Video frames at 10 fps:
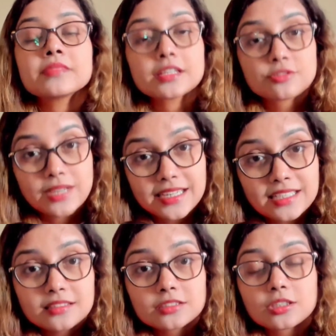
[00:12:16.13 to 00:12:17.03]
training
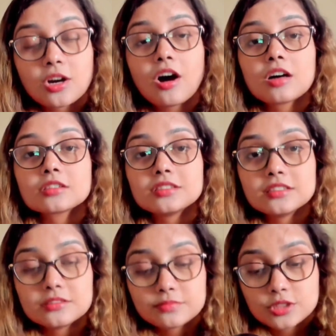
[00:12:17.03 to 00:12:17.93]
the dog,
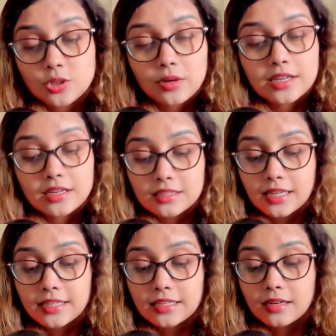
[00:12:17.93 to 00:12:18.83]

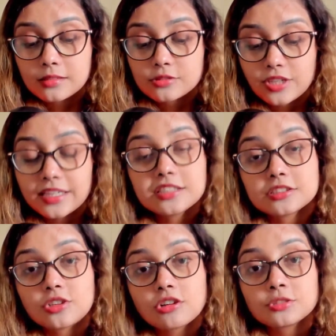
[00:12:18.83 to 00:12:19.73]
training the
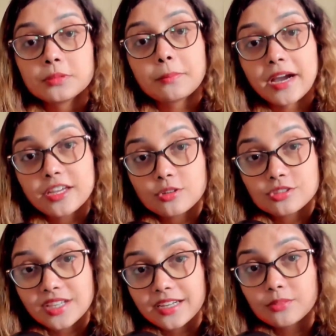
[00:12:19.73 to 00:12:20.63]
dog to be by your
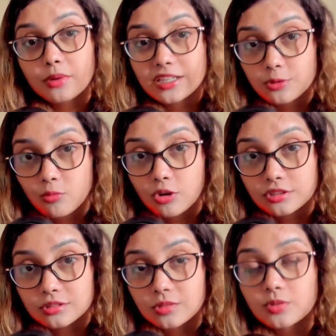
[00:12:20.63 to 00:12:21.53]
side while you walk on
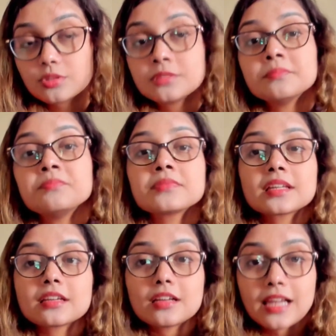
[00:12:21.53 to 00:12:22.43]
the road,
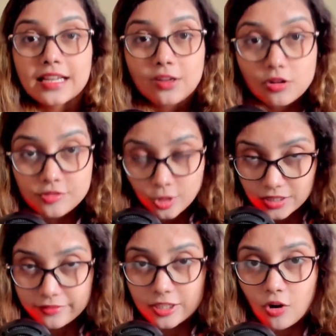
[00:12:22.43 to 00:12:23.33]
like
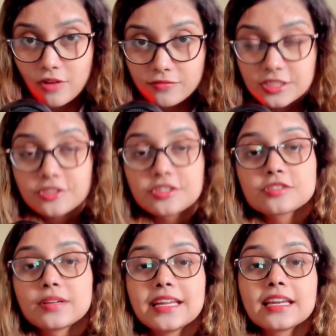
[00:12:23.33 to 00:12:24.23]
giving off-leash
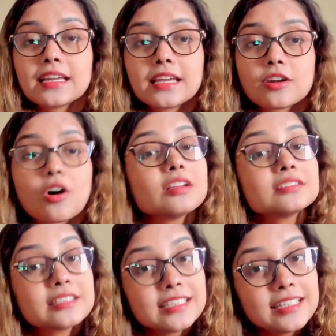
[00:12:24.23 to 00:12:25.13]
training and all,
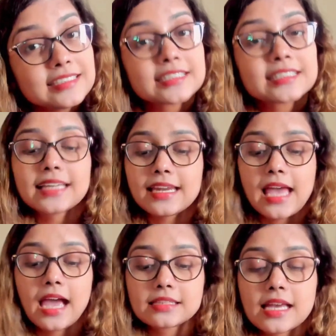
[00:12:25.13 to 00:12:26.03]
these can
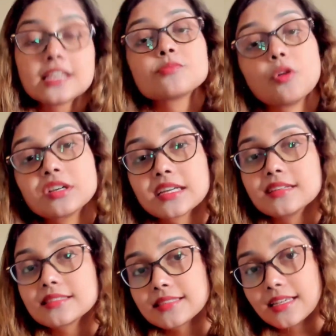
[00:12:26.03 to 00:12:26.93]
act as bonding
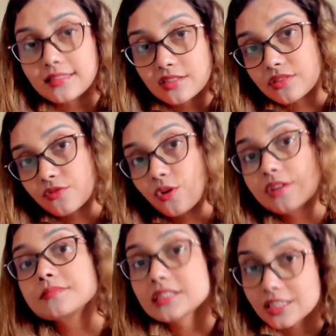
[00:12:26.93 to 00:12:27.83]
exercises for
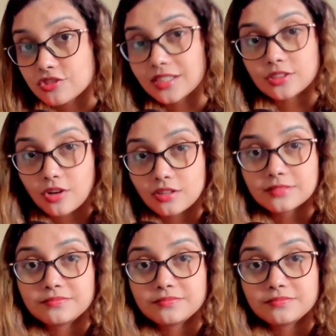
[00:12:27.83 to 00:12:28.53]
such a dog.